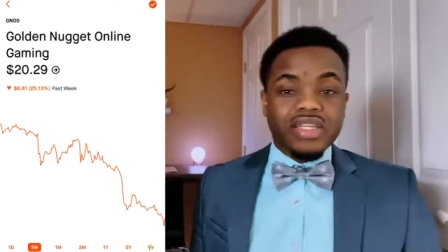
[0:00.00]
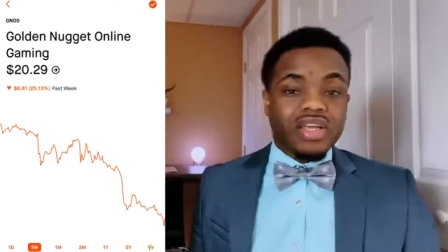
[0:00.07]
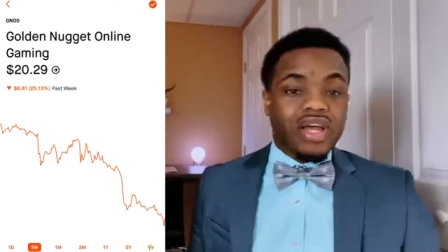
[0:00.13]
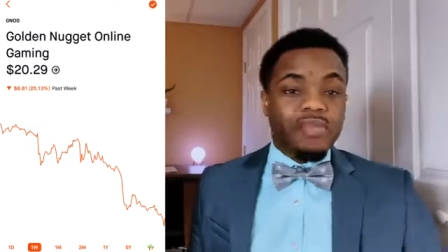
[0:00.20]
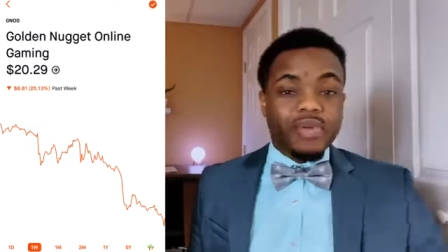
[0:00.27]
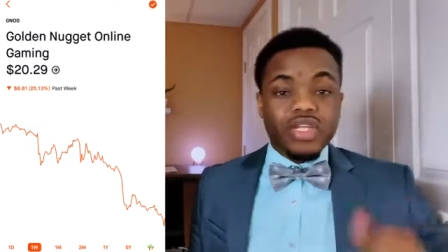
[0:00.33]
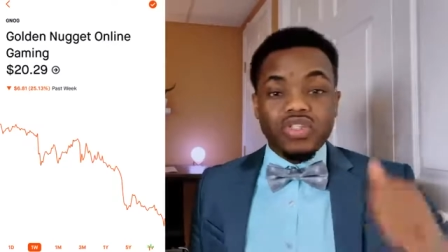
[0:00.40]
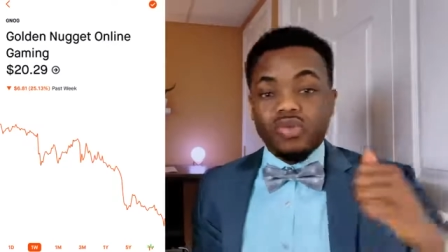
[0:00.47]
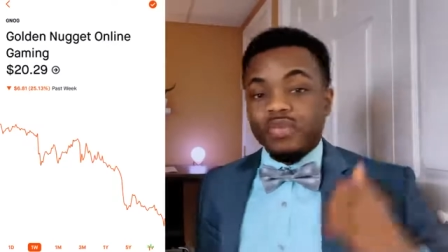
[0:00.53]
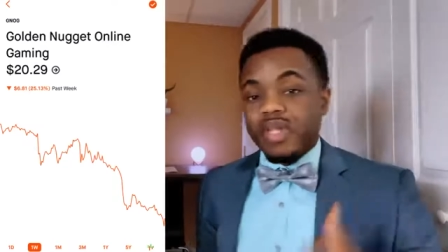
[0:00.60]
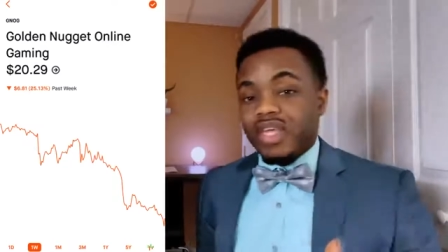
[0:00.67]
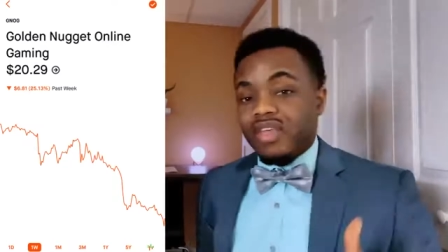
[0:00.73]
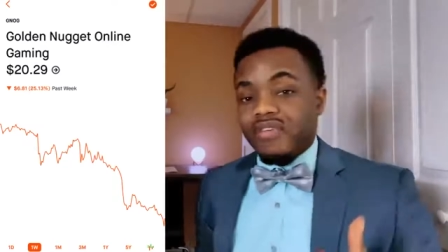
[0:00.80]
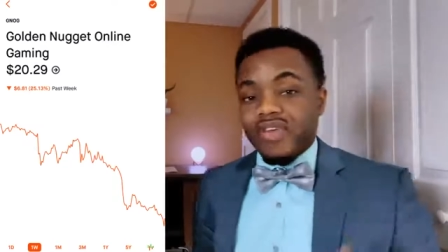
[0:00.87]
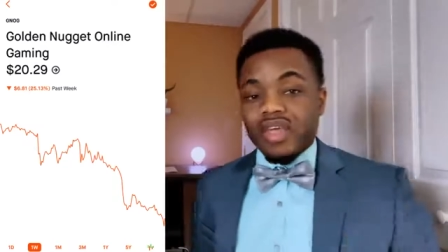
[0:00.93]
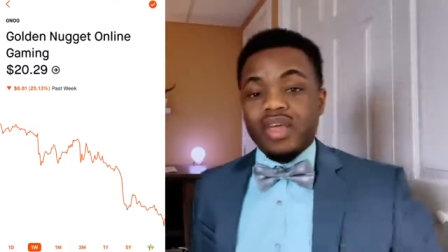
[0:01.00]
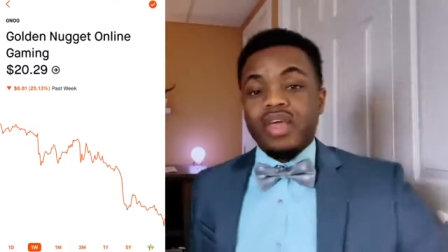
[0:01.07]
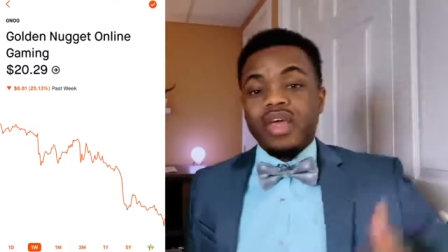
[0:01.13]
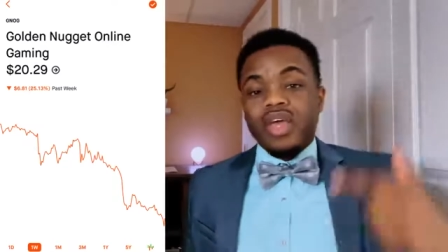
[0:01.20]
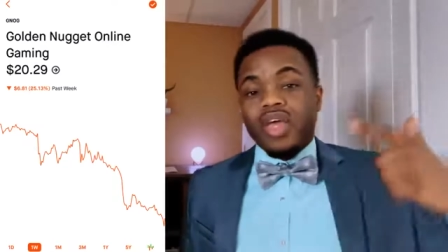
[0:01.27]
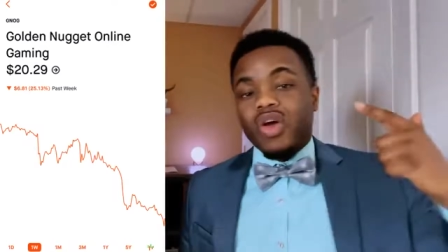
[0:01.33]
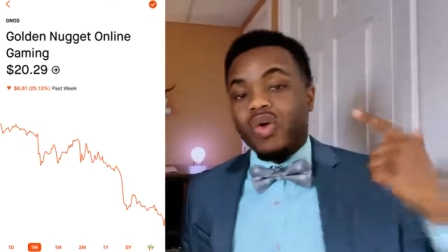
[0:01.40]
in the companies you believe in,
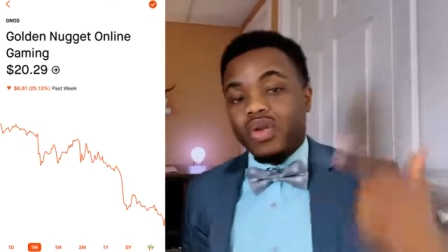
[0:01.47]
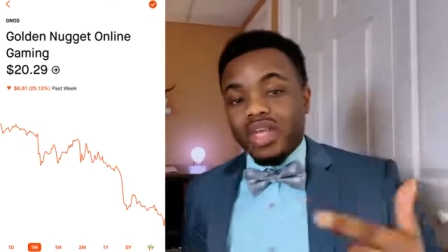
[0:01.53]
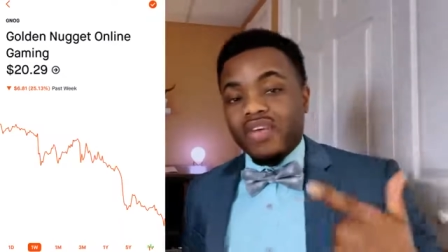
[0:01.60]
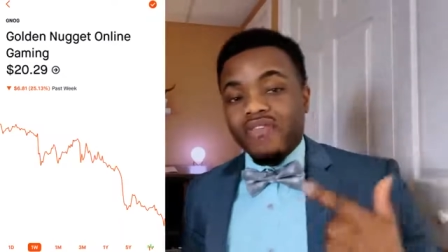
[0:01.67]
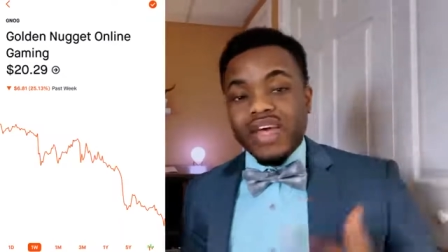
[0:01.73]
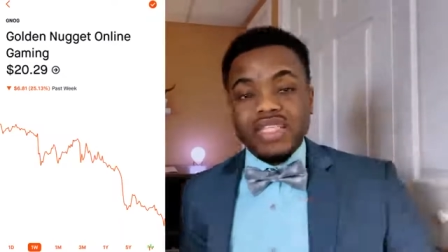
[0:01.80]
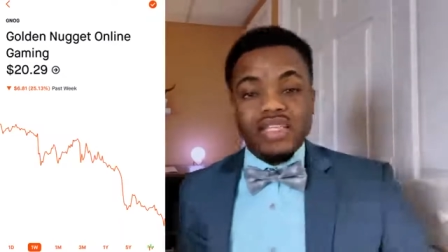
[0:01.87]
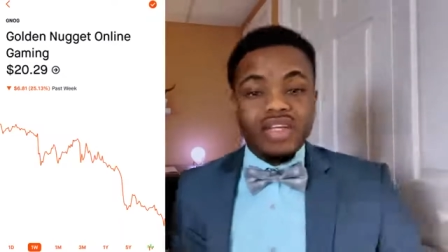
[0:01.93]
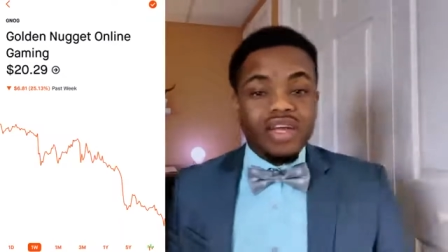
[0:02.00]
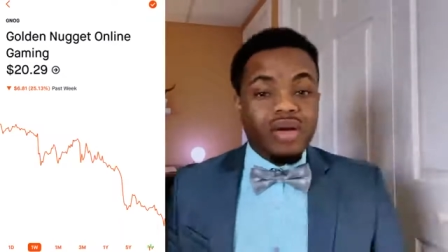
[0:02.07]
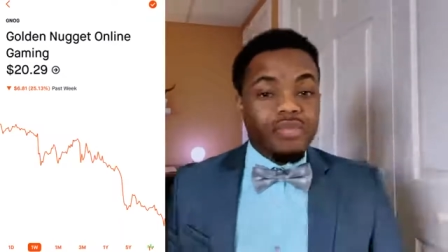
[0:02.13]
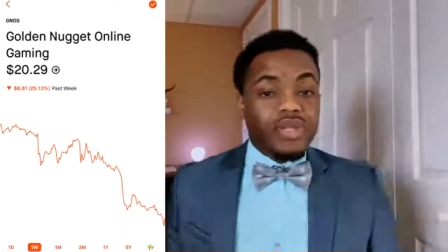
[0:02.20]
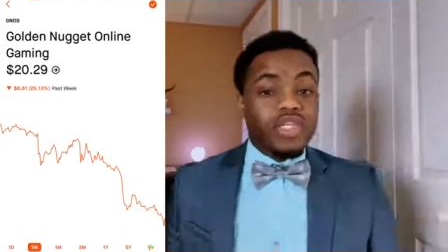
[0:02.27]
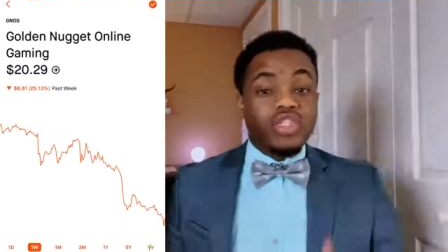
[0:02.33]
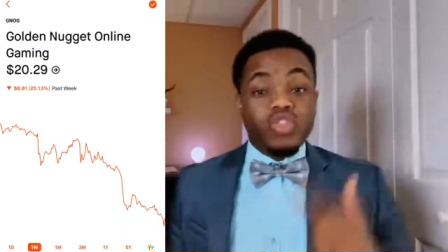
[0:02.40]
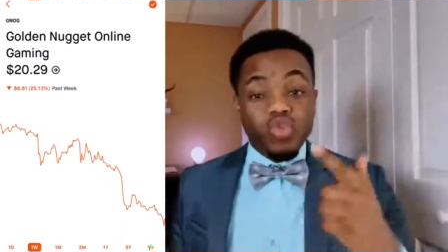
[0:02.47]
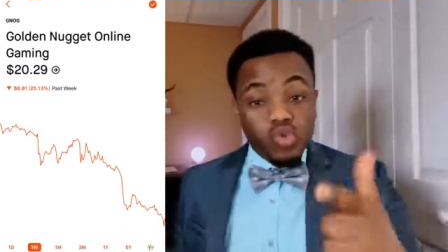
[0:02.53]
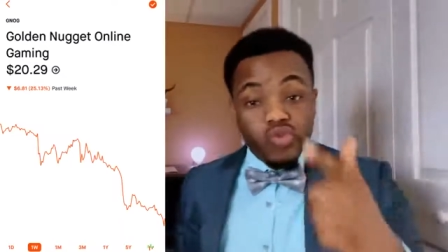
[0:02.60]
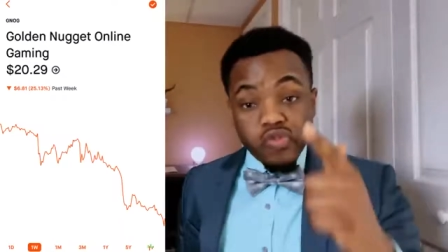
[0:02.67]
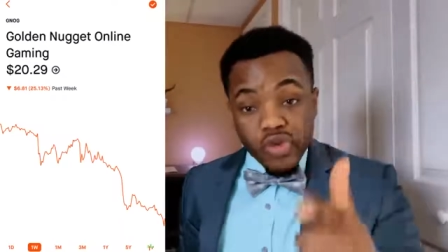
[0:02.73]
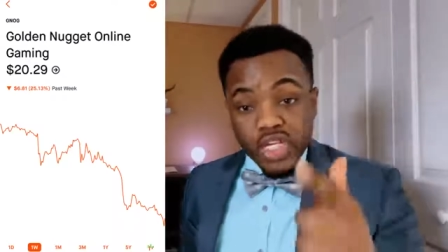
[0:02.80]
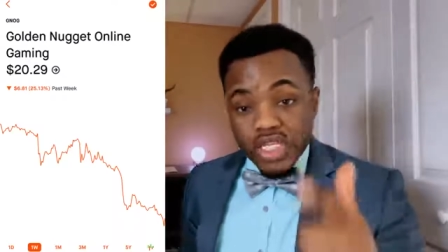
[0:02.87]
and only invest in the companies
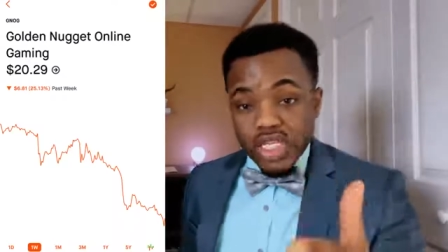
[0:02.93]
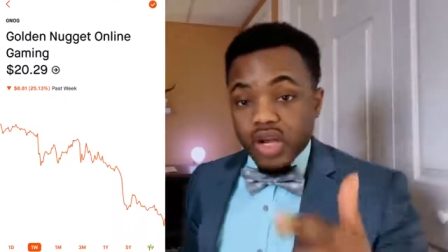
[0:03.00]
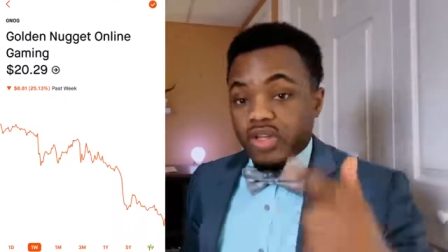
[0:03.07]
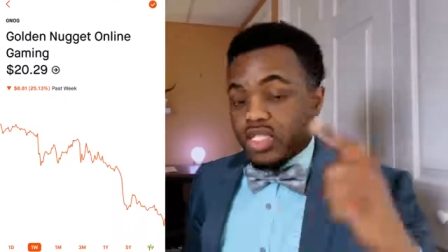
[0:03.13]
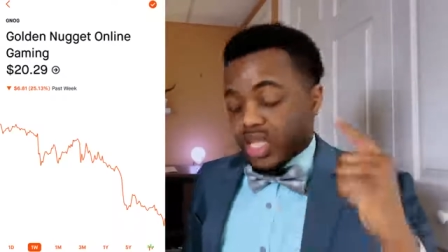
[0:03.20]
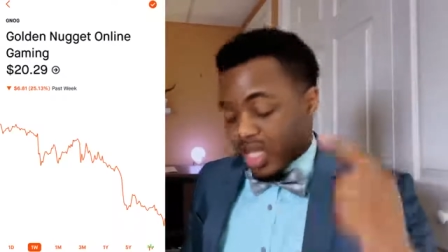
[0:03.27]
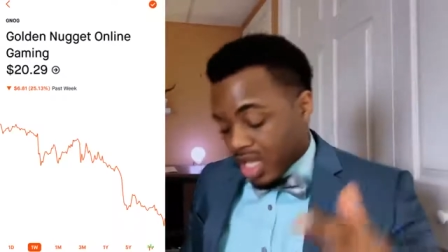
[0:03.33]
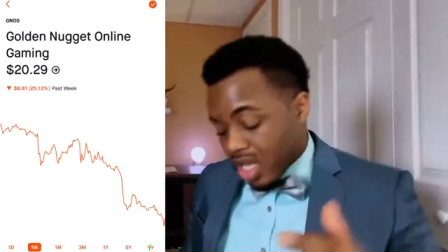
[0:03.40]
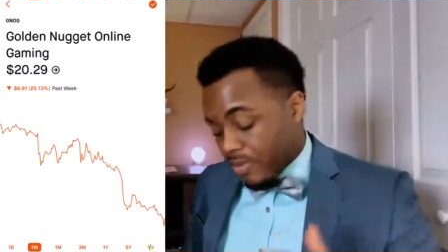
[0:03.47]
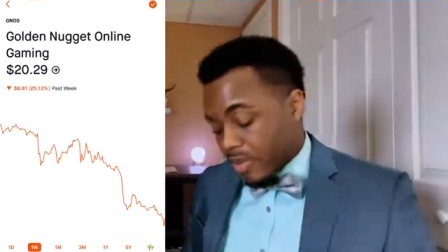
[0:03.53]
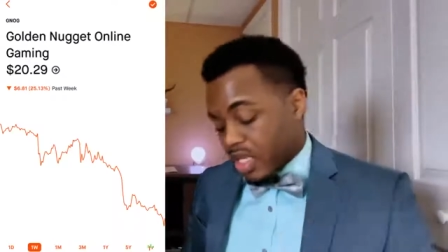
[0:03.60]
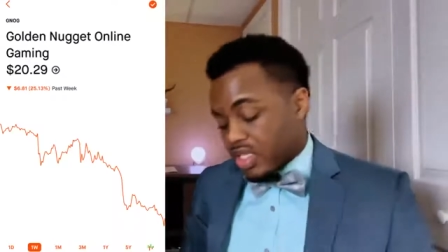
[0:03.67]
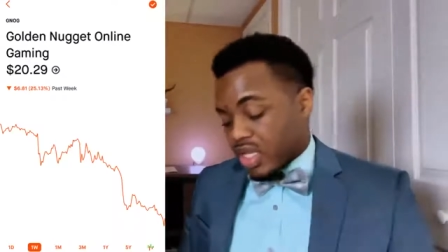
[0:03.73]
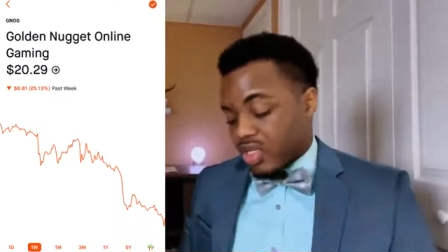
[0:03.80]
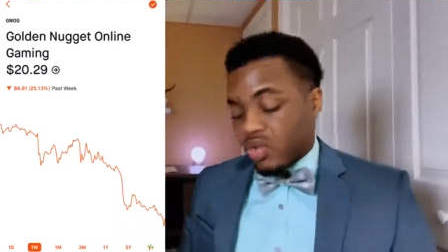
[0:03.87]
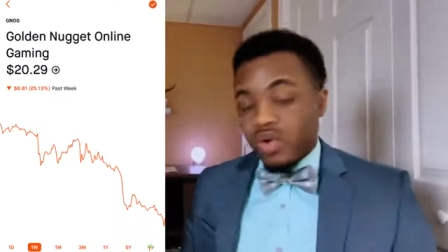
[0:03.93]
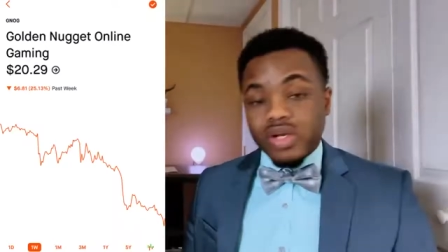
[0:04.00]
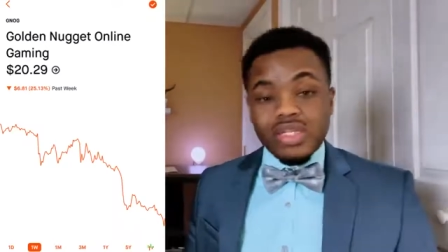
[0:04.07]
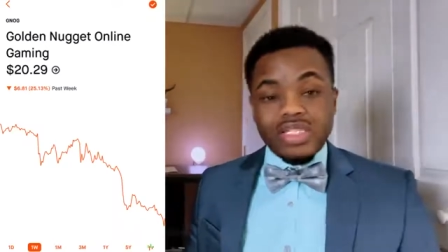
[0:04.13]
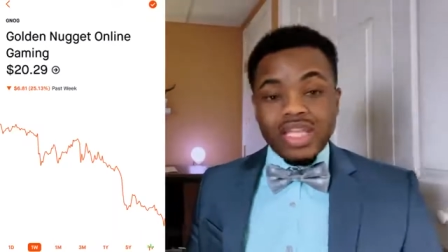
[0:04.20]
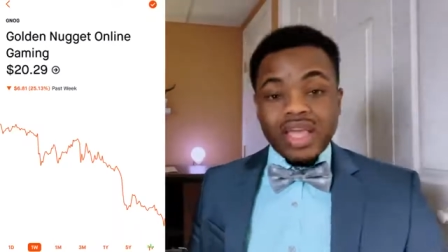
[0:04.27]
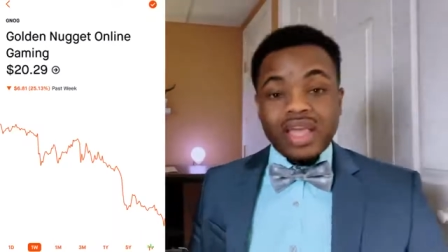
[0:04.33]
you've researched and companies that you
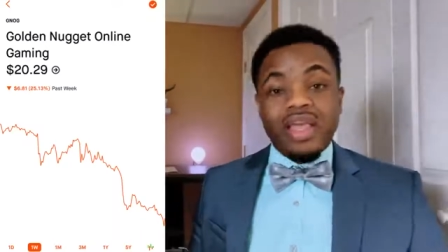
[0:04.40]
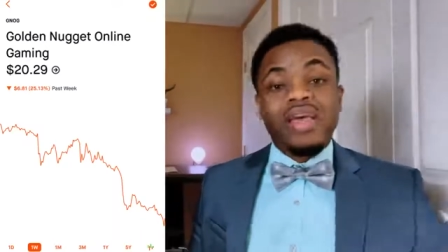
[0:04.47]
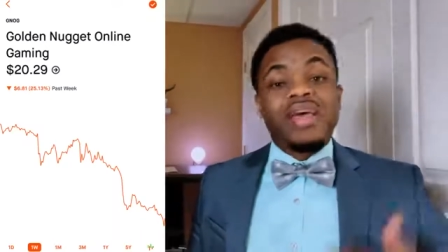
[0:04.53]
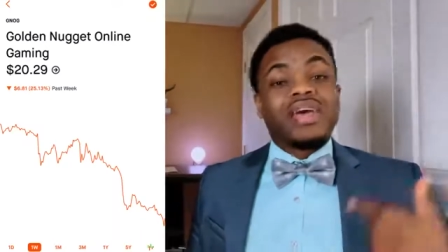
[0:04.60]
understand,